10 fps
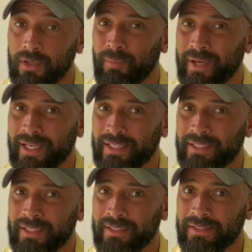but
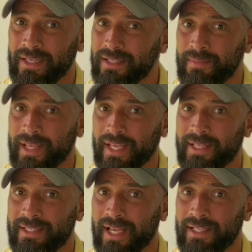it doesn't make any
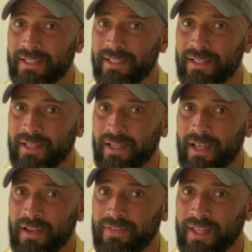sense
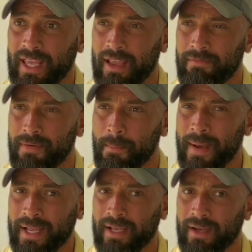if they came from
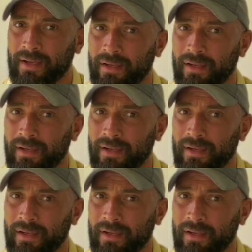Mecca.